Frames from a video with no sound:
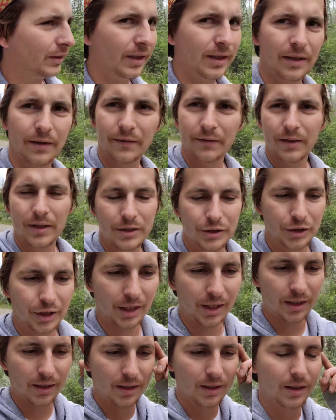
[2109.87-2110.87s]
Yeah, 3-ish
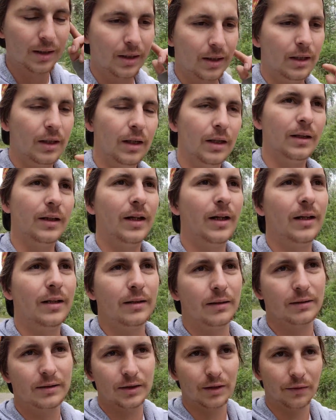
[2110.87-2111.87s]
K. And
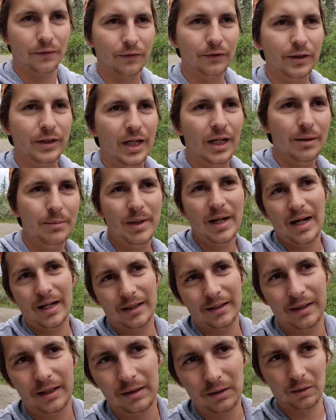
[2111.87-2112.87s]
then, so 3K
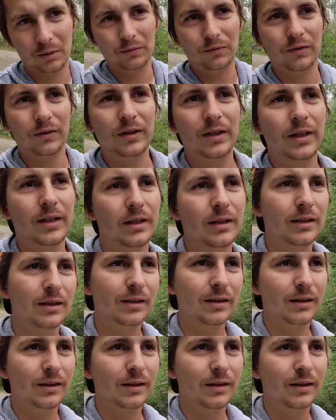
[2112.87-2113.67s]
back, and then hopefully